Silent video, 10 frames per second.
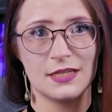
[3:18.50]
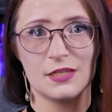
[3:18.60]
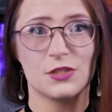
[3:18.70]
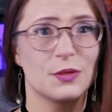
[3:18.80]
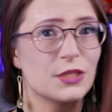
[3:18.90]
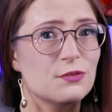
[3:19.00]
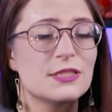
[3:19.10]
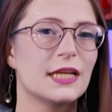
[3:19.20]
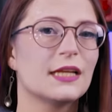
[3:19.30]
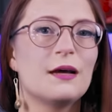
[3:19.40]
So when you
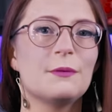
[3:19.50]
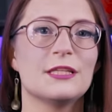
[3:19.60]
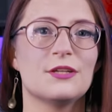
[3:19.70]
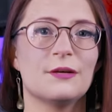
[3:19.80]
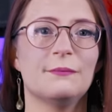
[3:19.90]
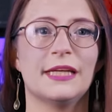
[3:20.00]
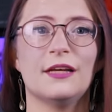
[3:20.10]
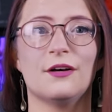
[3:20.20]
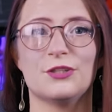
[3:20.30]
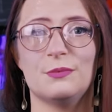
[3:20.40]
sign up and start making
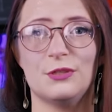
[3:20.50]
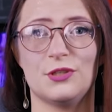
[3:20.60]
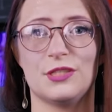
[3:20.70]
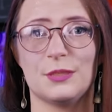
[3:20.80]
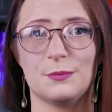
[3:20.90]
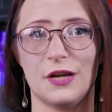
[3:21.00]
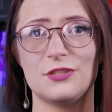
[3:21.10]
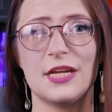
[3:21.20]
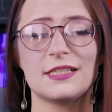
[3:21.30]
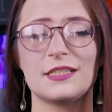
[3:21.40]
contributions to
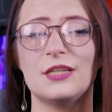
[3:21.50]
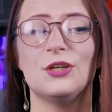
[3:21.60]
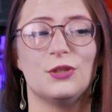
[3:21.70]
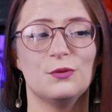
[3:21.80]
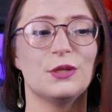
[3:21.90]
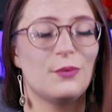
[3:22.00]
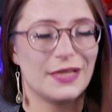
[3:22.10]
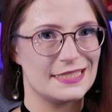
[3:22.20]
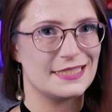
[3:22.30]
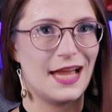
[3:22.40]
projects, you know
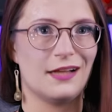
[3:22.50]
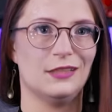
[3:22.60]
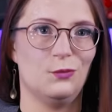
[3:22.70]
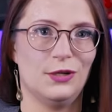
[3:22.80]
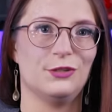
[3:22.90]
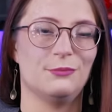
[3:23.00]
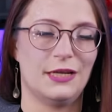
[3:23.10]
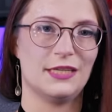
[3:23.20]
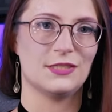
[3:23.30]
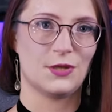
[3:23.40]
exactly where your
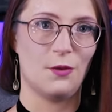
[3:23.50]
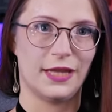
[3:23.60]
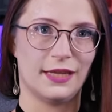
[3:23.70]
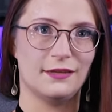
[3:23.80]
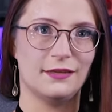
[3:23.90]
money is going.